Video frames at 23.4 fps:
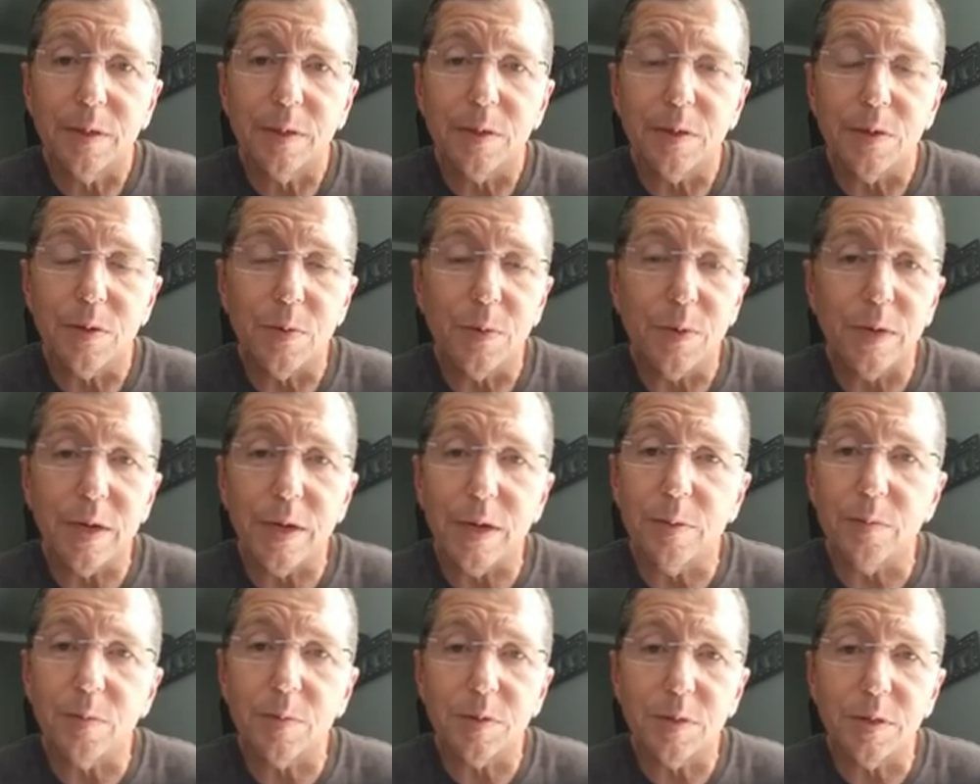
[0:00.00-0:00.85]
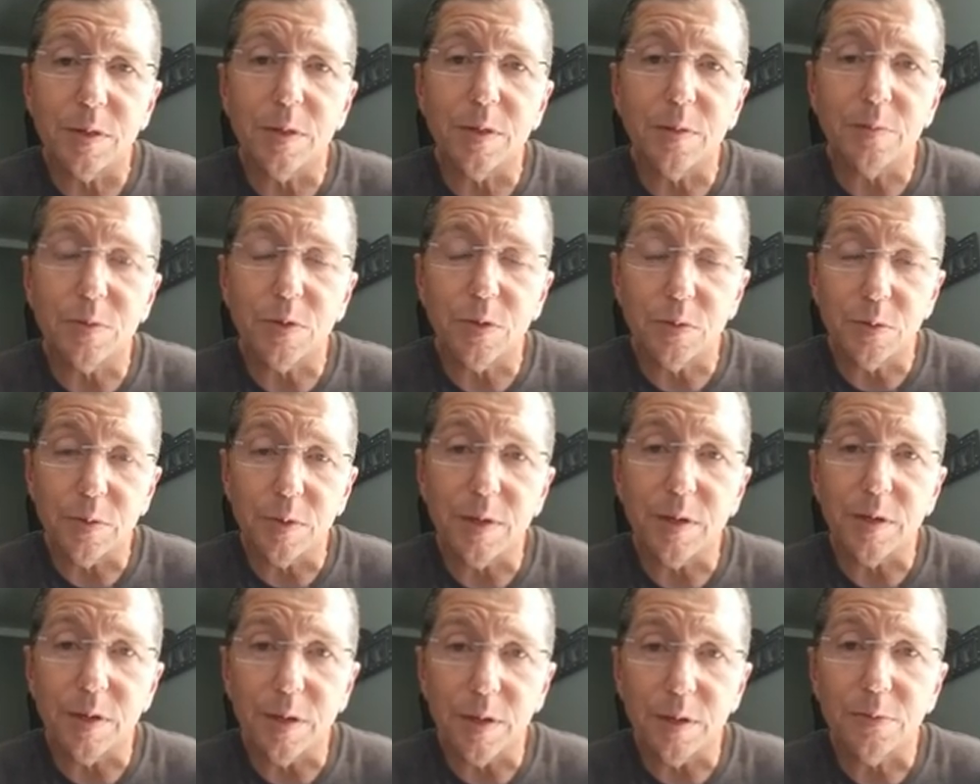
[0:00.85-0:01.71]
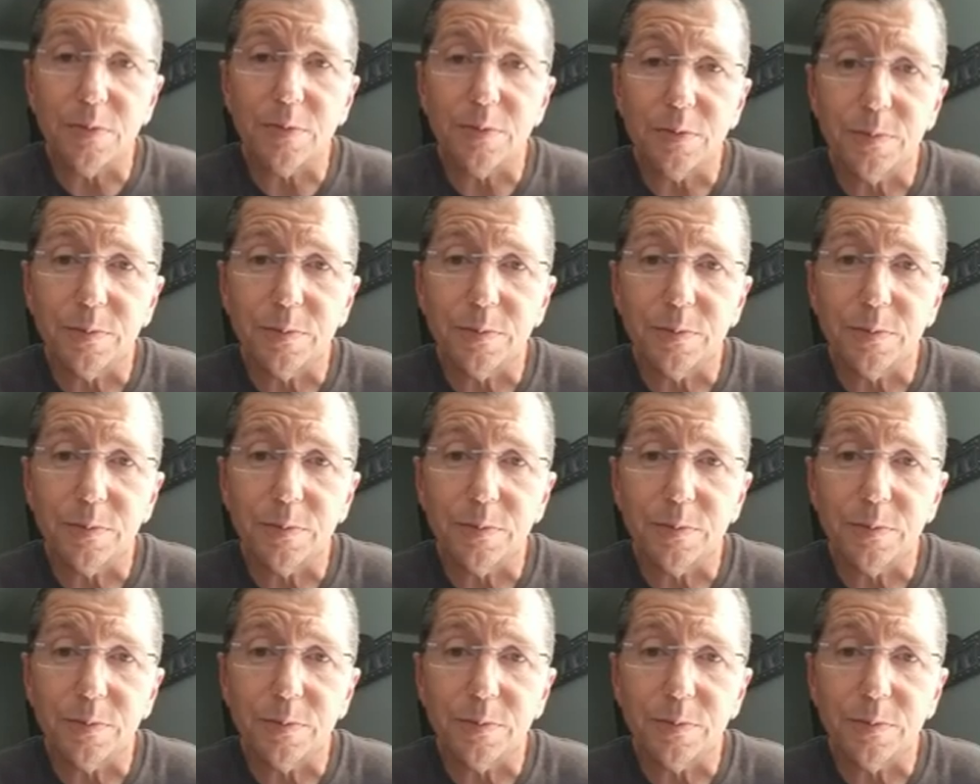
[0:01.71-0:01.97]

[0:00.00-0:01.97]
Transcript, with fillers: you and I will see him soon enough.